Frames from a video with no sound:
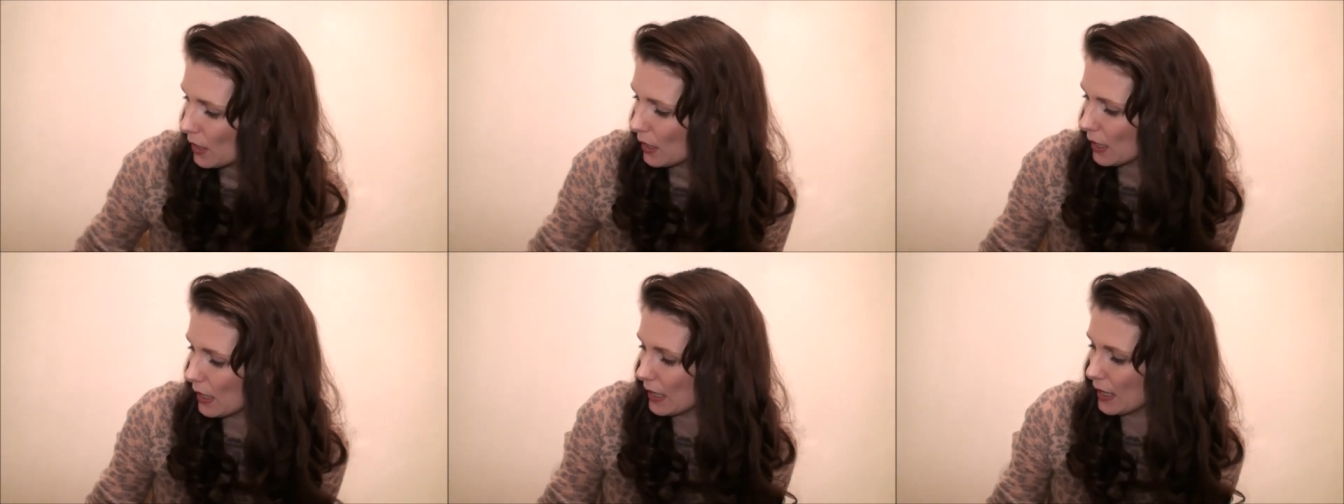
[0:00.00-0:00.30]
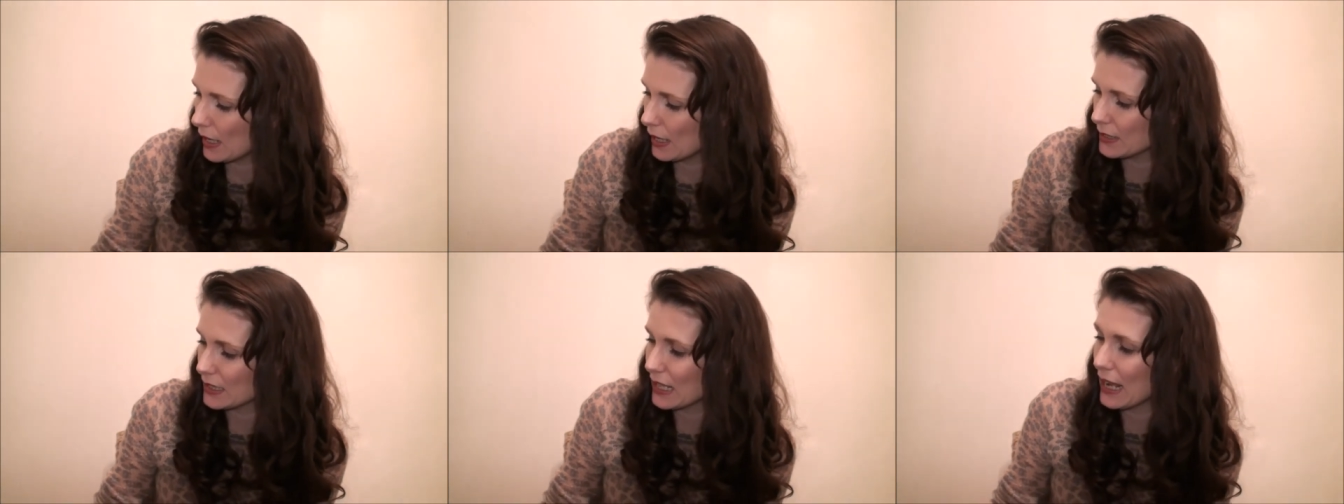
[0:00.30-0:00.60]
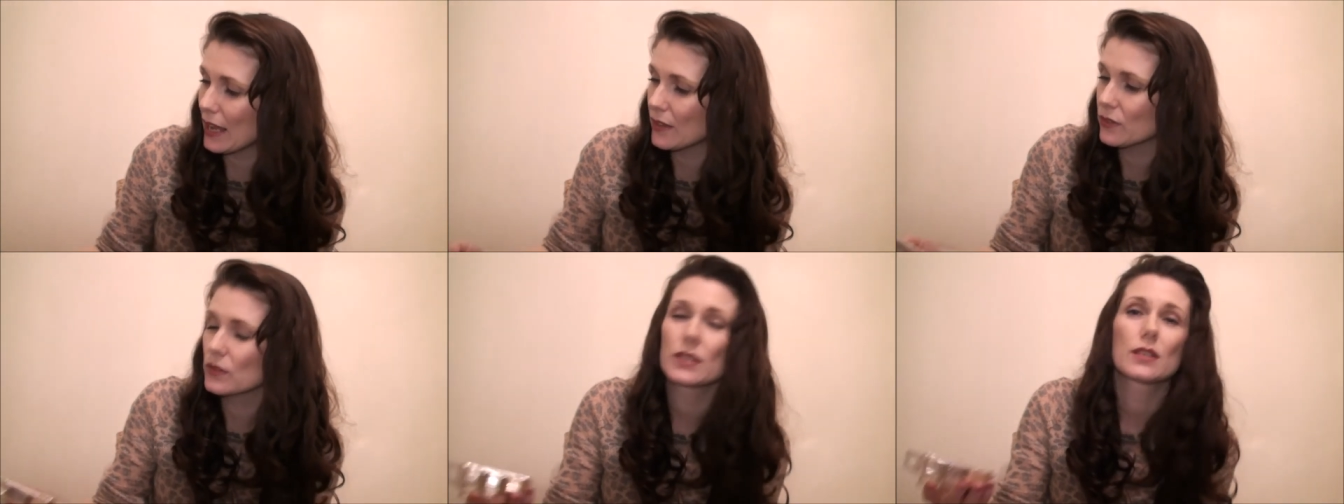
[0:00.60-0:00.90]
And
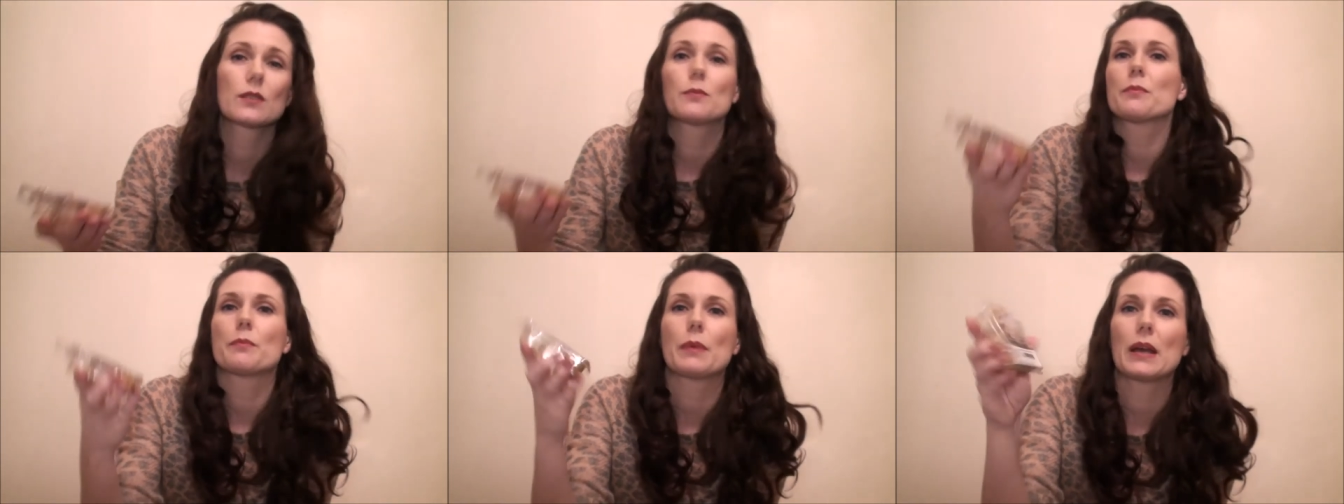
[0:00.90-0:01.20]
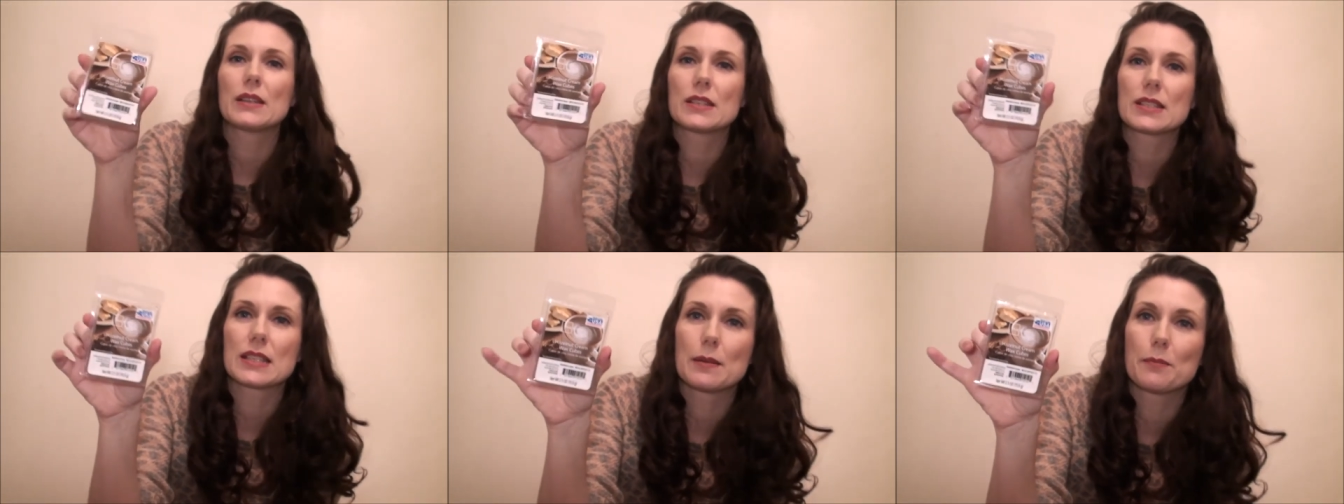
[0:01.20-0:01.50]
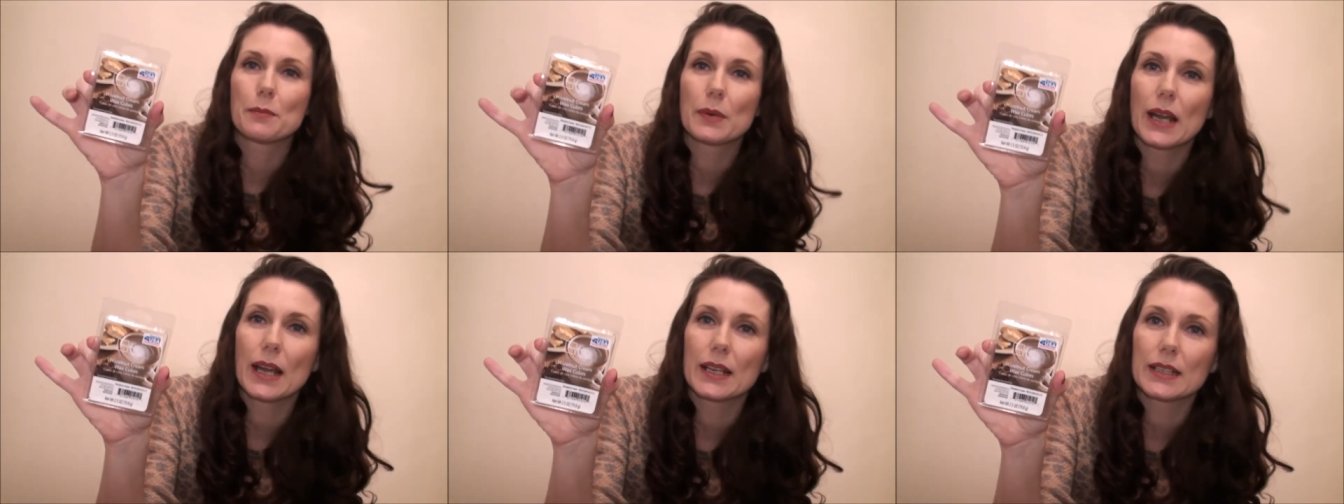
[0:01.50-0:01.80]
in the, by the
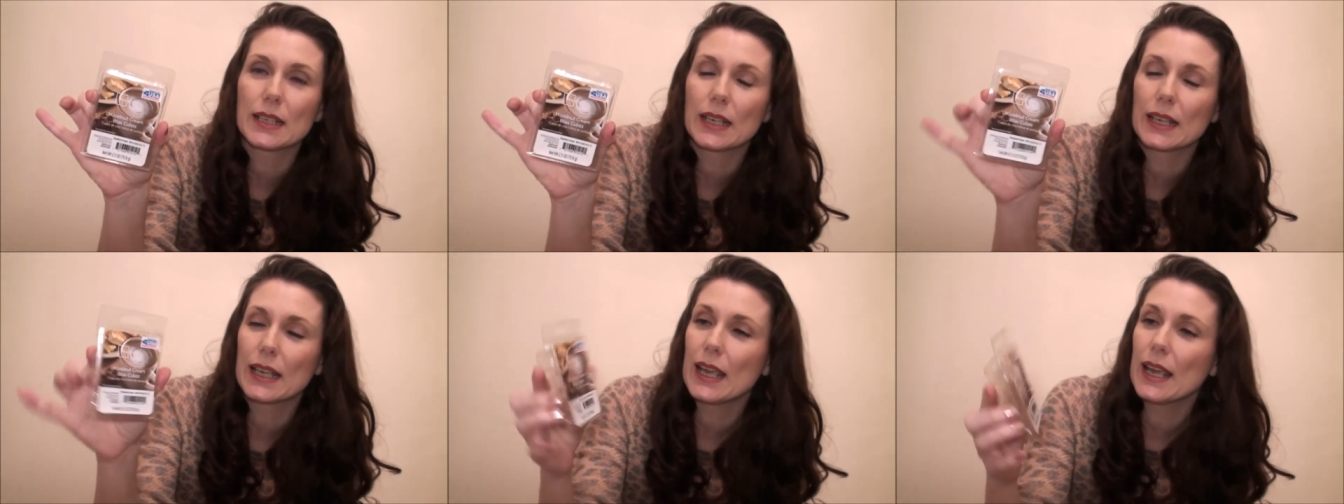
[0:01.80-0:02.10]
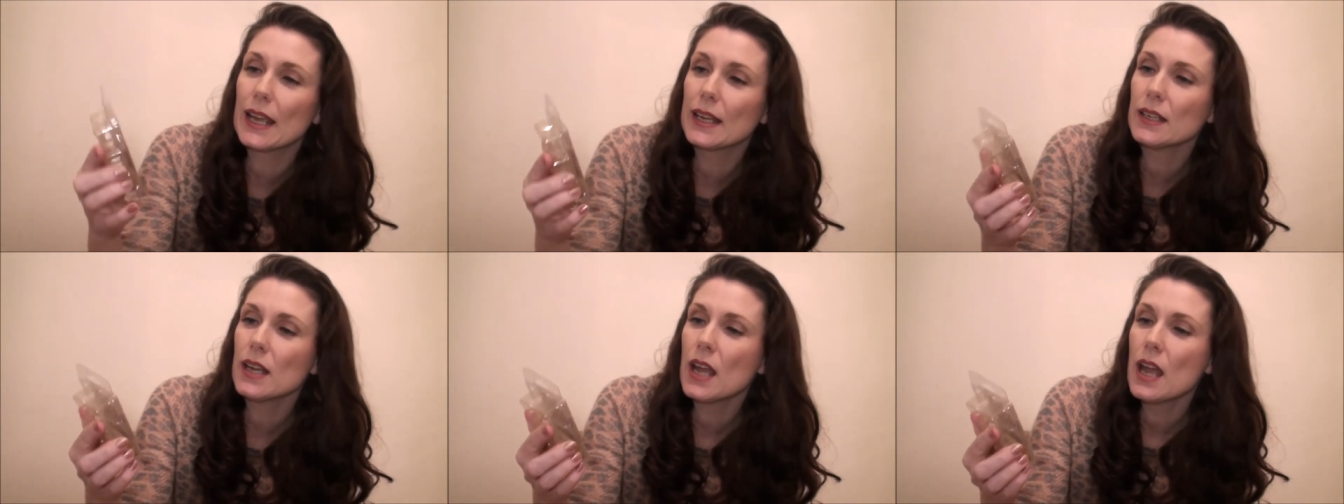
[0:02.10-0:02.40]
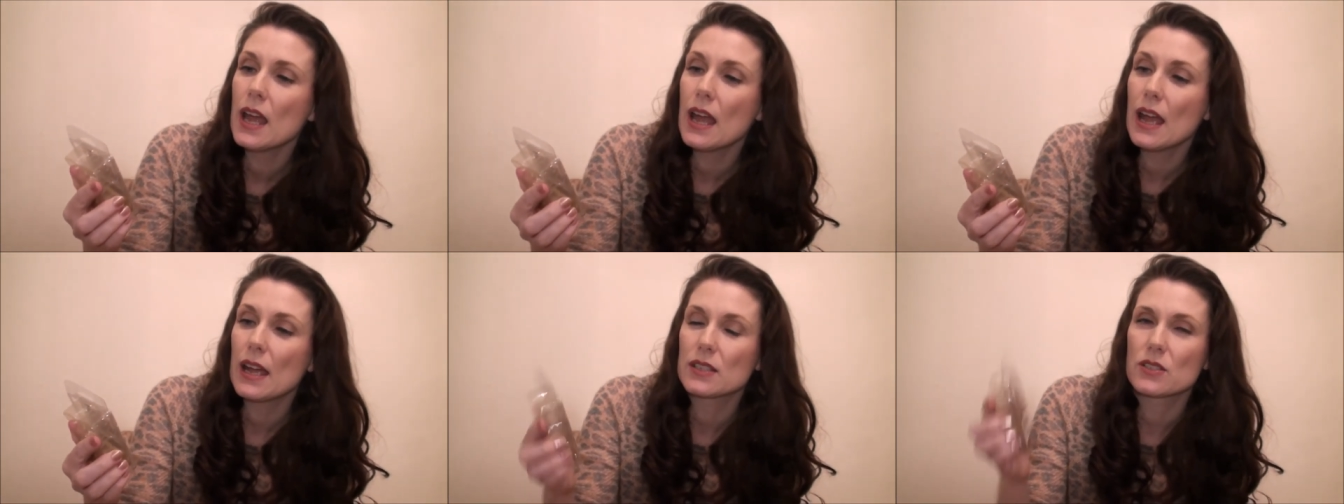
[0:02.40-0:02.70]
same brand again
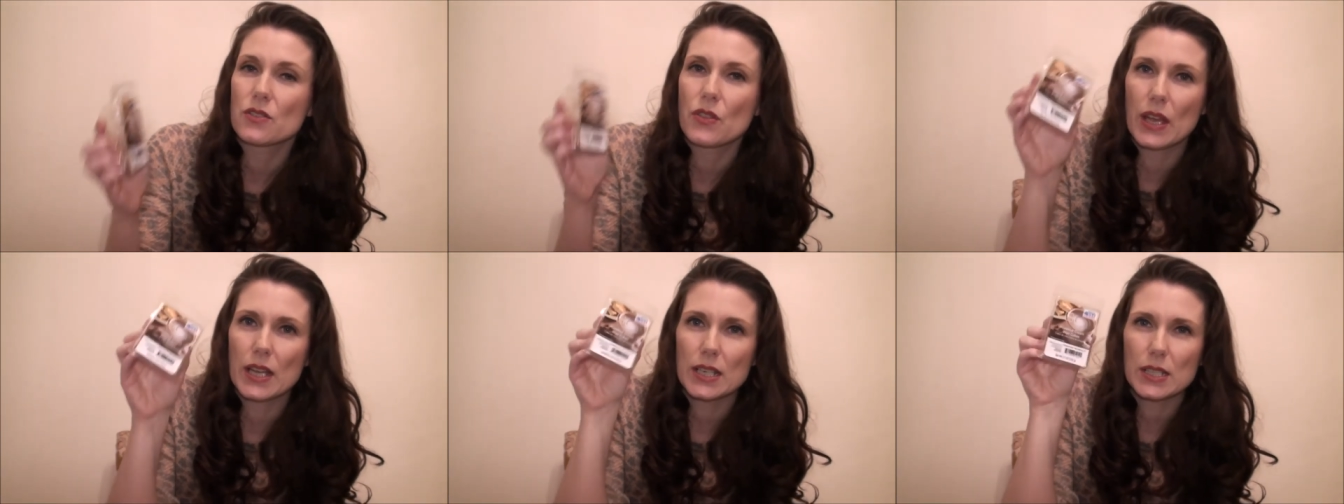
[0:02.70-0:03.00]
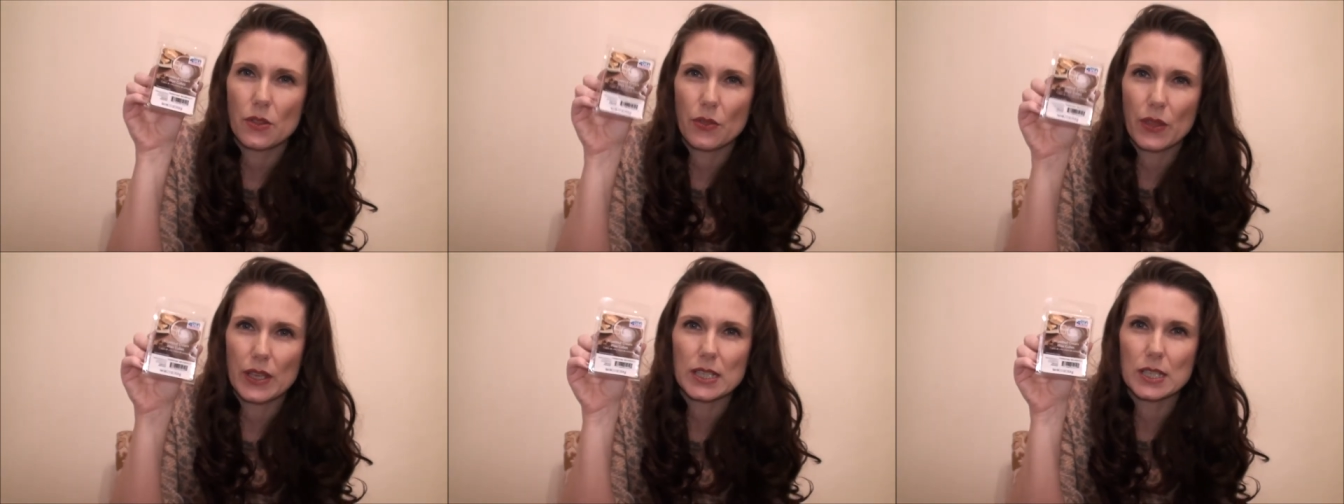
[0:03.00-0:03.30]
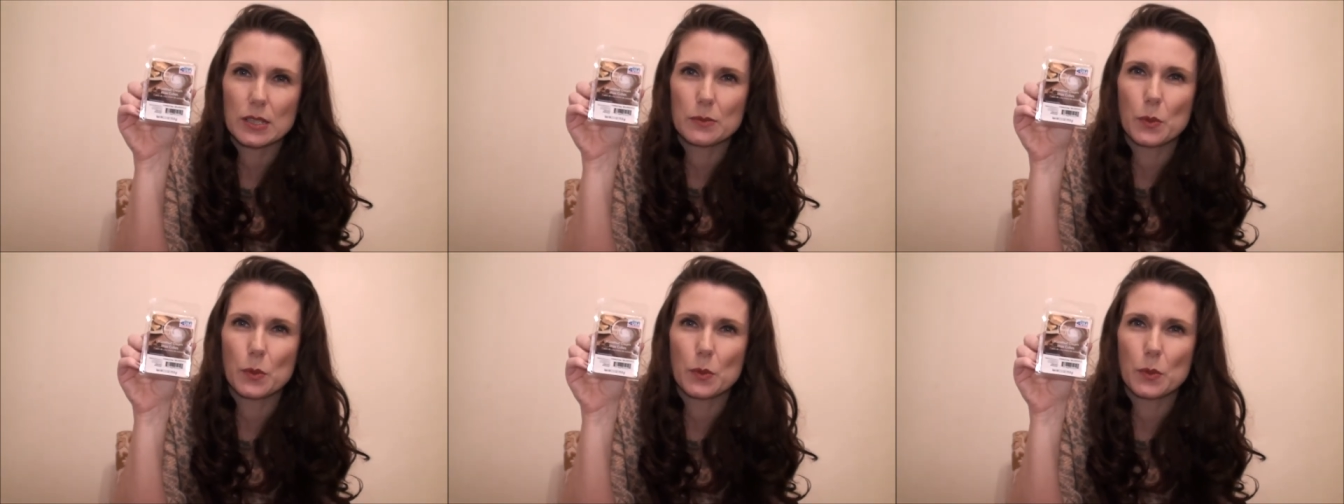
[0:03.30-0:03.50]
is this. This is